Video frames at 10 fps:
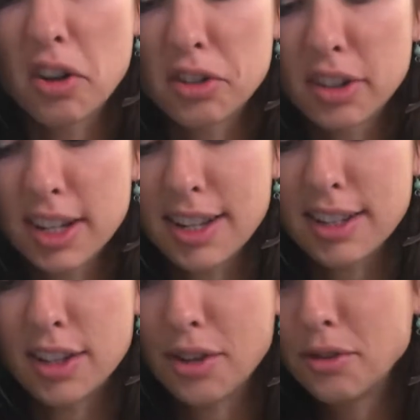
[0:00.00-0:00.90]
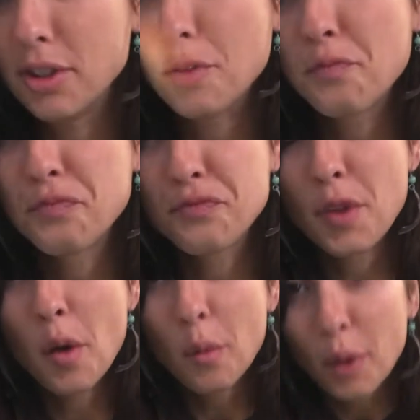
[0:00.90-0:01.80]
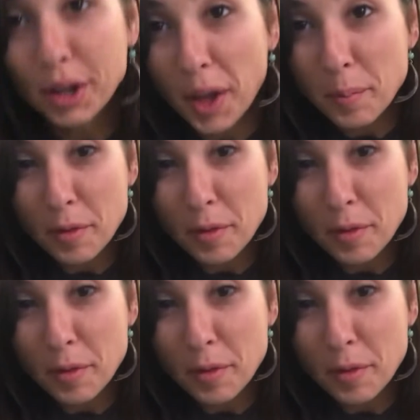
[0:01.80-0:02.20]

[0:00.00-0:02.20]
are an easy go-to. 1 cup of